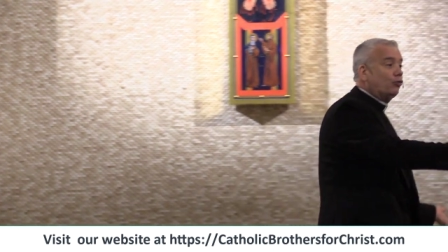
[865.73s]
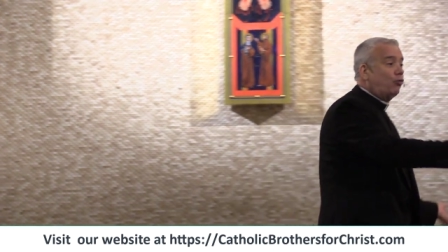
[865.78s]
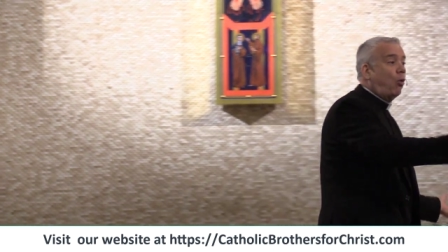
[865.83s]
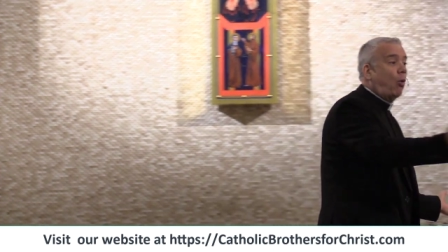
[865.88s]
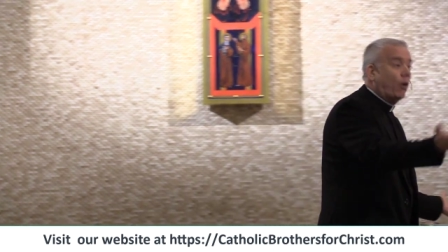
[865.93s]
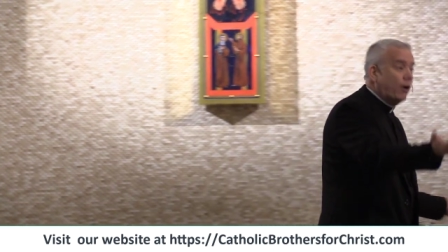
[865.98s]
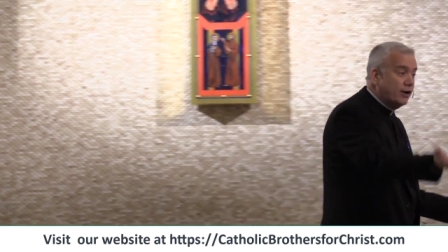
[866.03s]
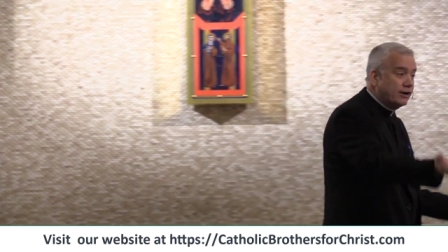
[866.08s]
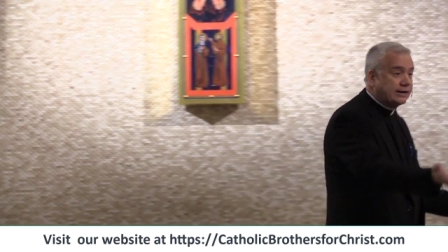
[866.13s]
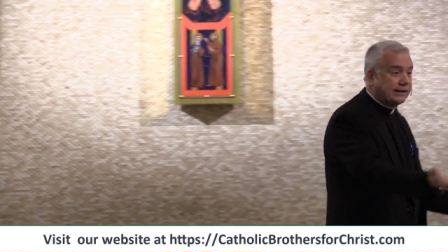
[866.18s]

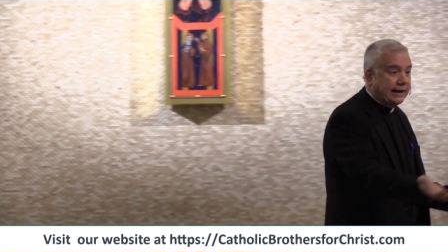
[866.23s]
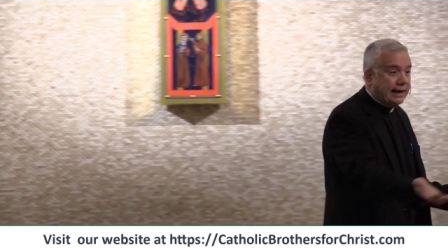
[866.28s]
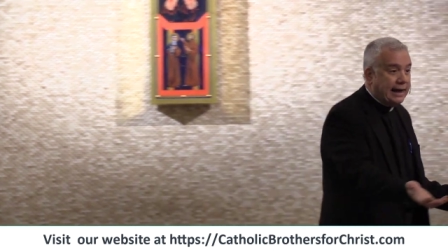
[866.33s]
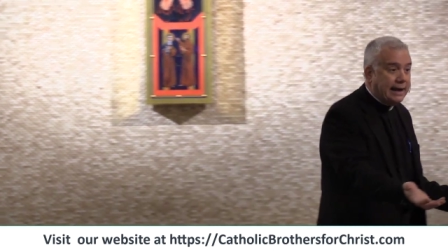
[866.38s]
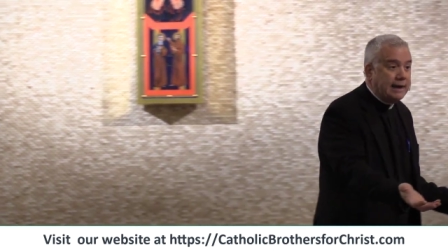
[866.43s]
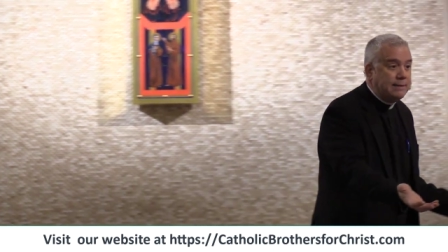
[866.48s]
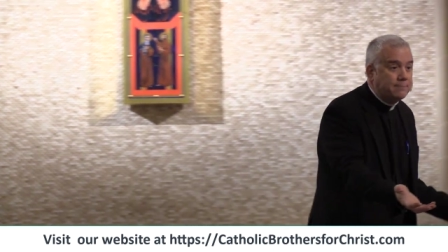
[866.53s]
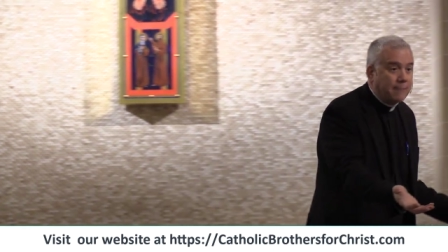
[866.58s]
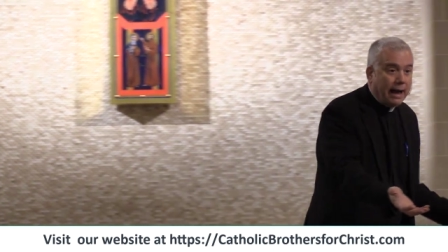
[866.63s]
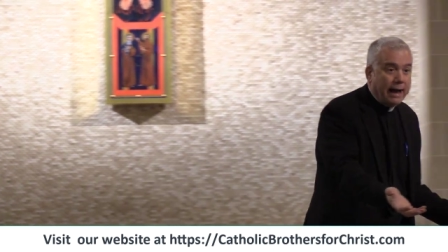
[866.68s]

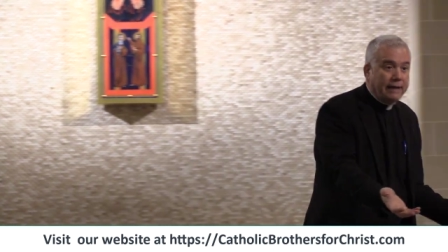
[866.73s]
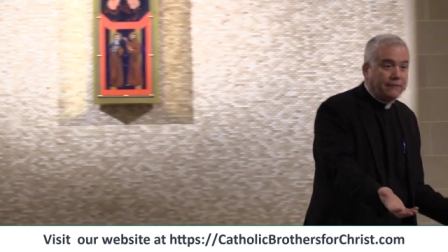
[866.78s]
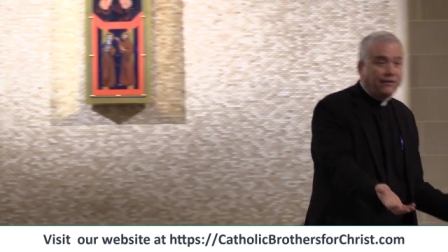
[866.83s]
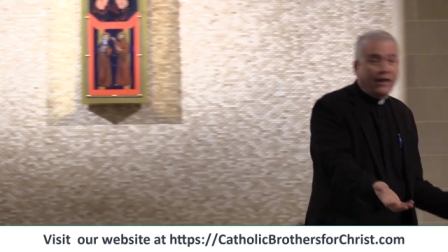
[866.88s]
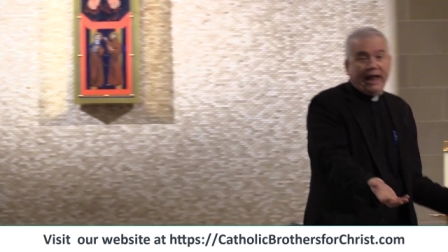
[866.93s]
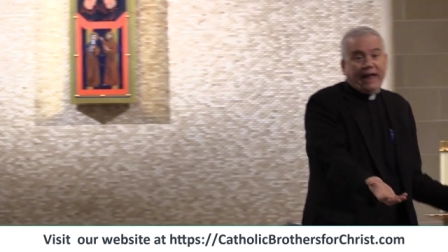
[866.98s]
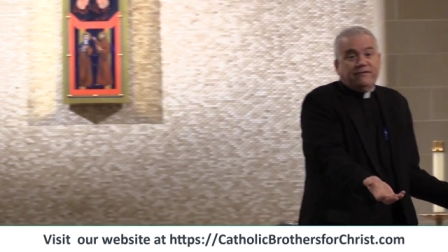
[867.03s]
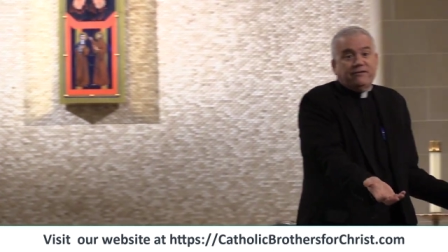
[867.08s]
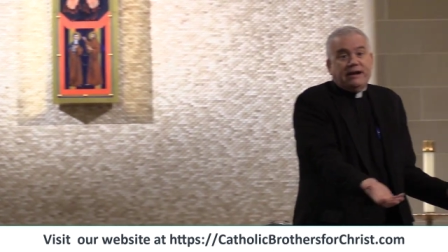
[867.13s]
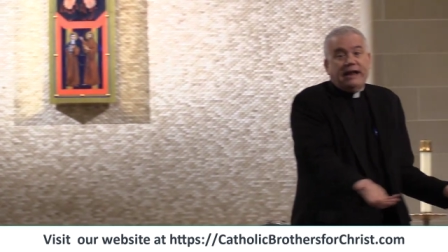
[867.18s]
working by, if
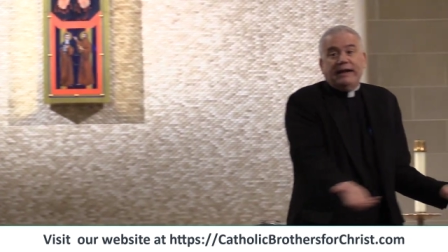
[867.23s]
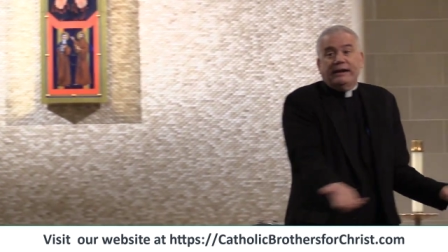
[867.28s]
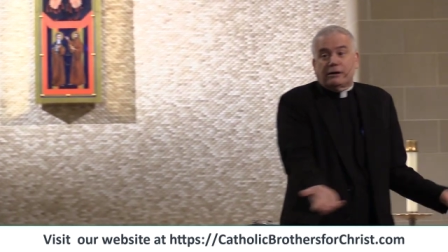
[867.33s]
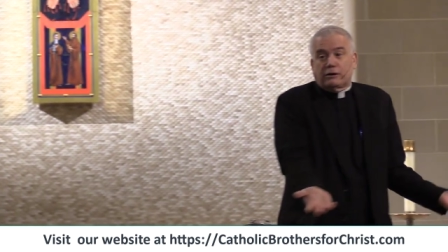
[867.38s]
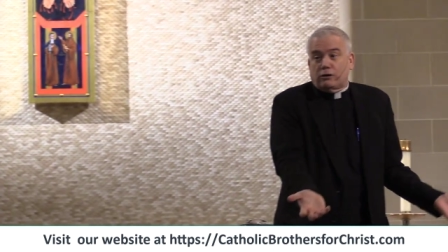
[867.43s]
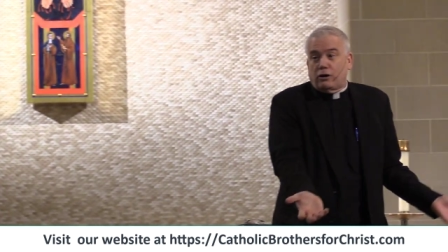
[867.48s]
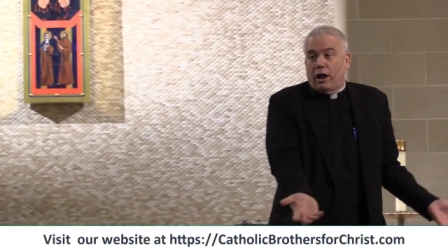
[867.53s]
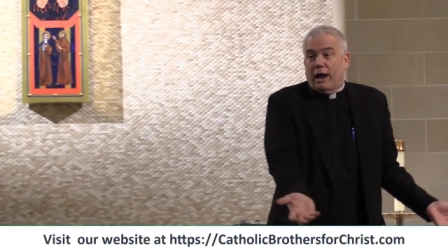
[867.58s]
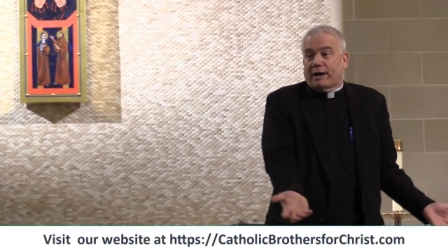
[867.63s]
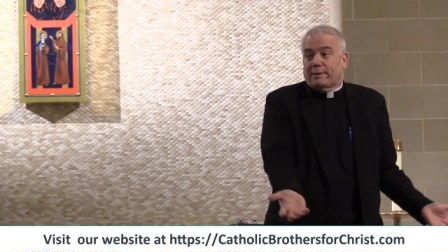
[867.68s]
they have an 8
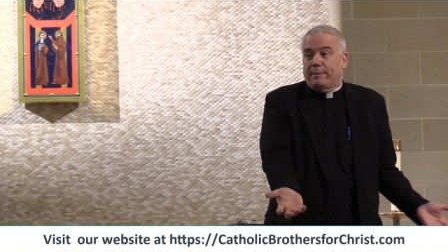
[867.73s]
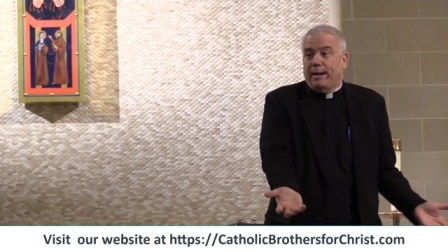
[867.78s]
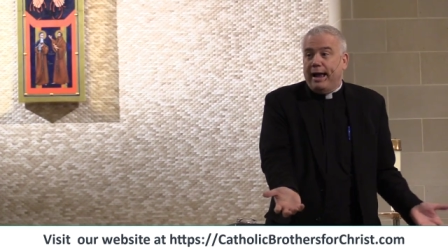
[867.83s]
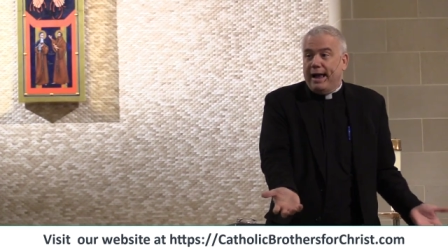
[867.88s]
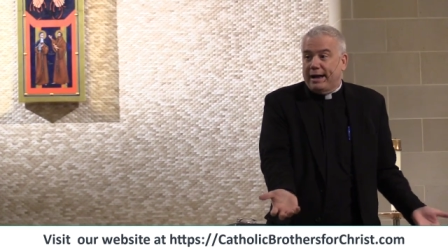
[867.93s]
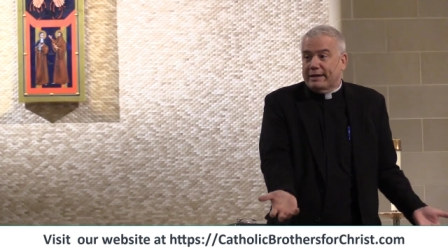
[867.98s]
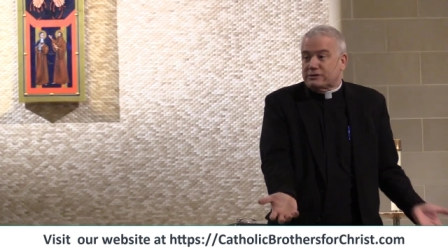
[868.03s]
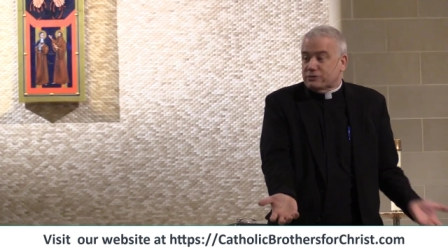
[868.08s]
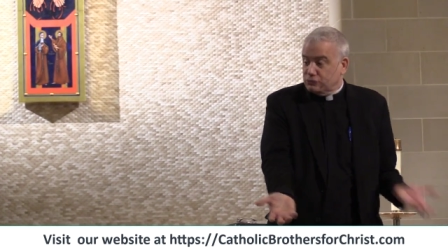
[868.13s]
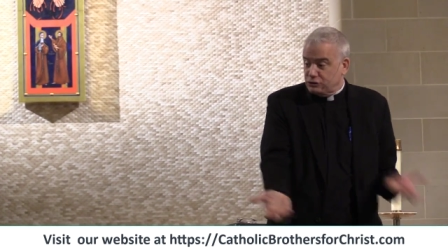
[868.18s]
o'clock
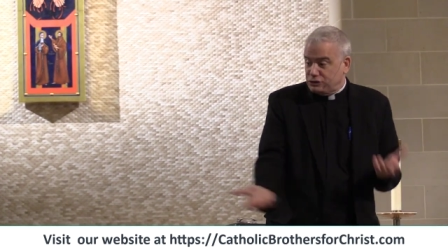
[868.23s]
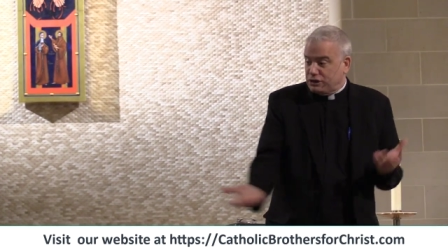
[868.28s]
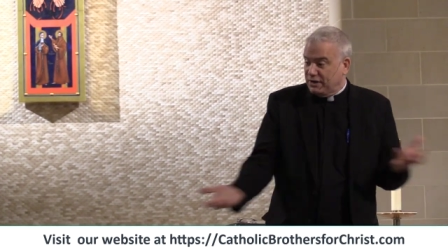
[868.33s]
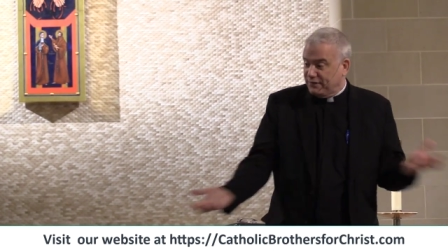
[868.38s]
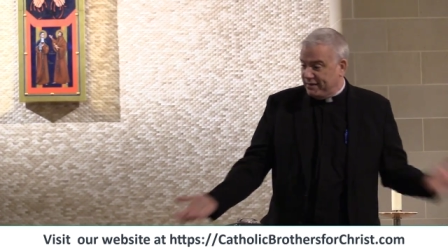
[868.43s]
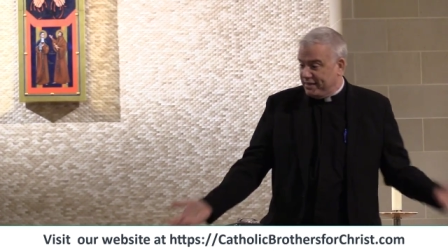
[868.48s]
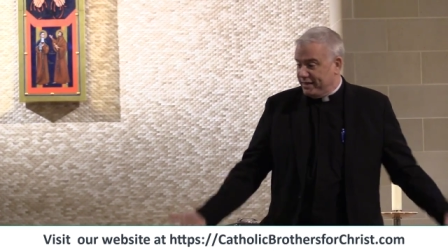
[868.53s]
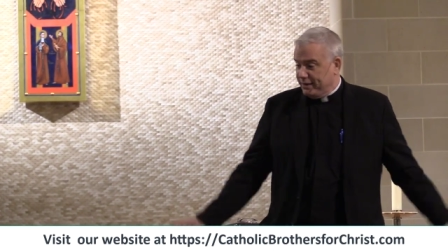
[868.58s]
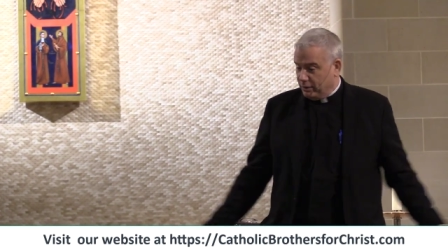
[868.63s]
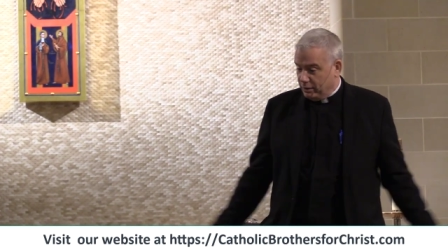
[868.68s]
mass, don't you
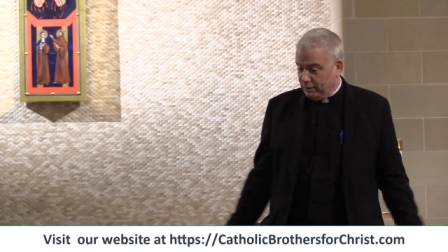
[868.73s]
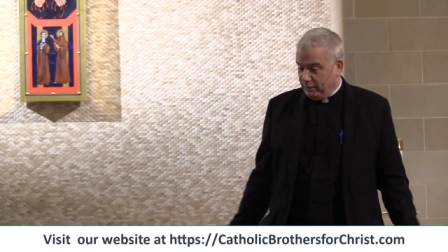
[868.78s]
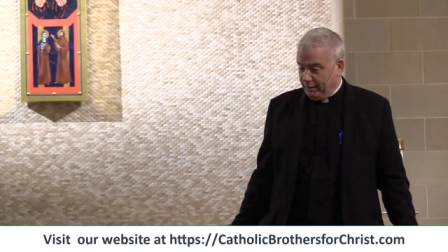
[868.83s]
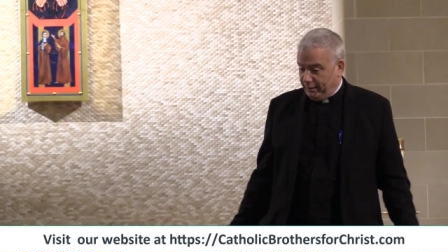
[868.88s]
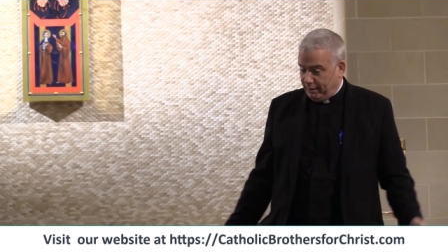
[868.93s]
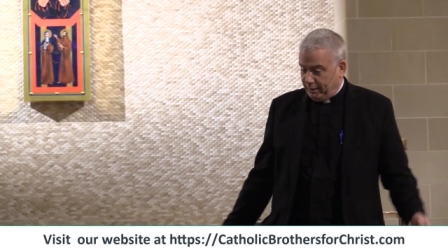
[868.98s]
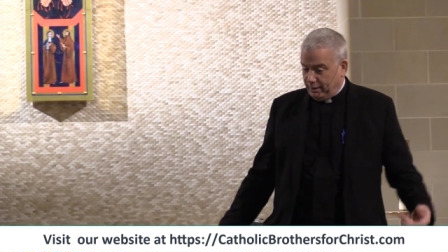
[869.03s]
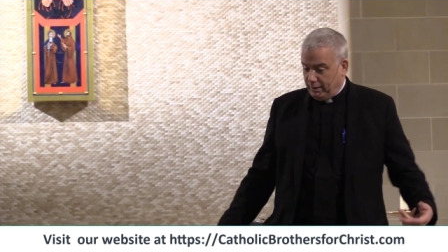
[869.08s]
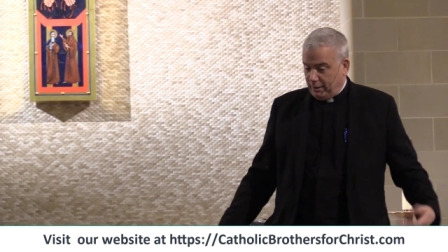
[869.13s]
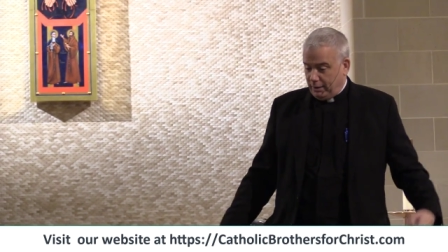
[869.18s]
have anything
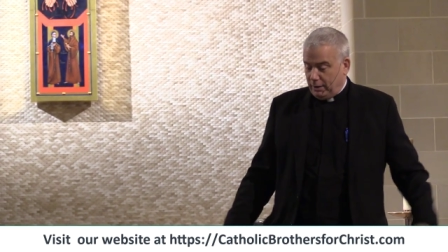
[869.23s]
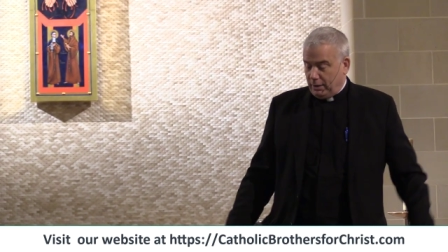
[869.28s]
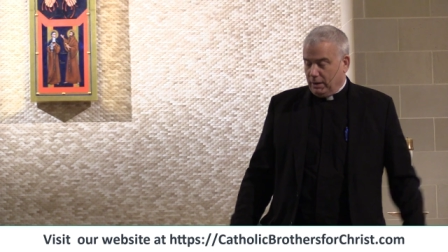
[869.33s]
earlier?